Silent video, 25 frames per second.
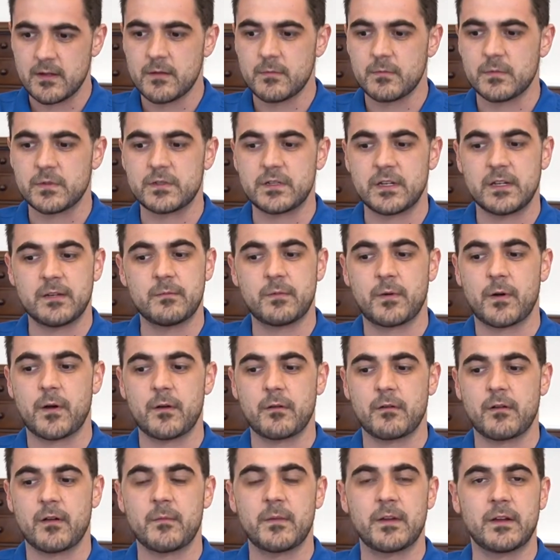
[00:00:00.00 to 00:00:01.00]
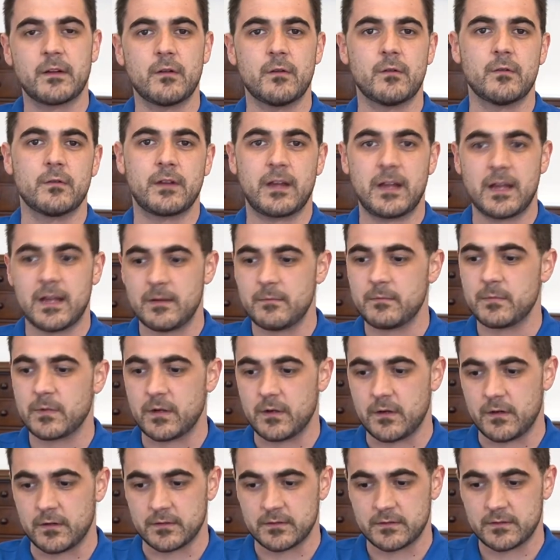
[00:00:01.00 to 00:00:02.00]
machine programming or C A M
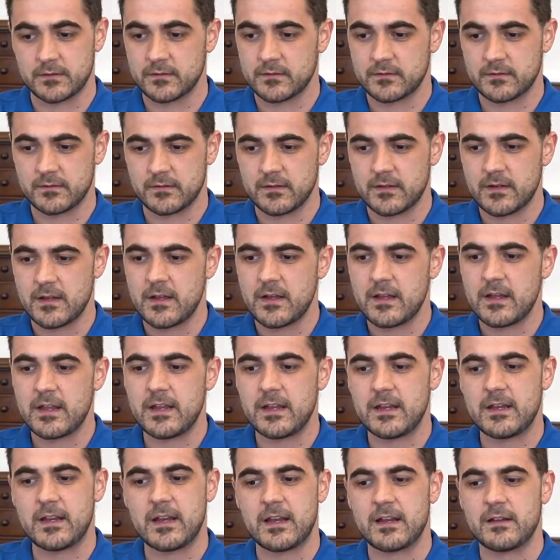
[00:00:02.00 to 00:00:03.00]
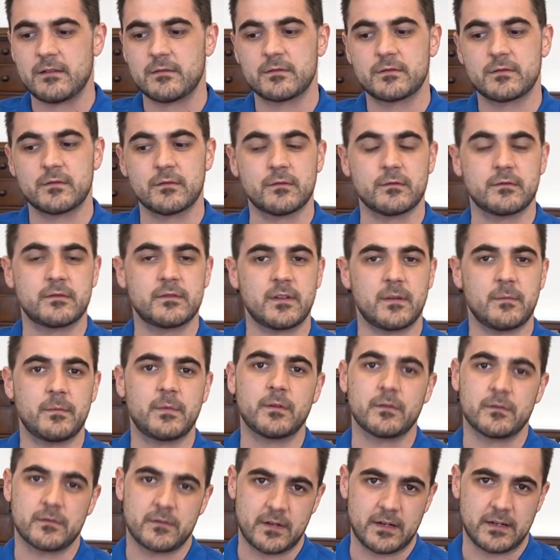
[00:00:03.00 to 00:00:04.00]
costs, in-house or
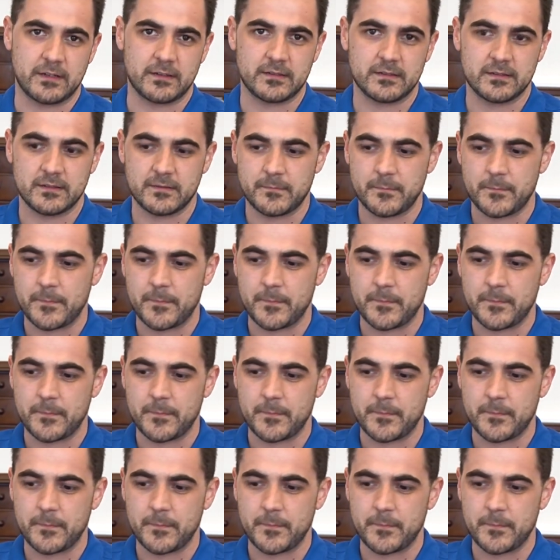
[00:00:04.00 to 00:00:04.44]
subcontract.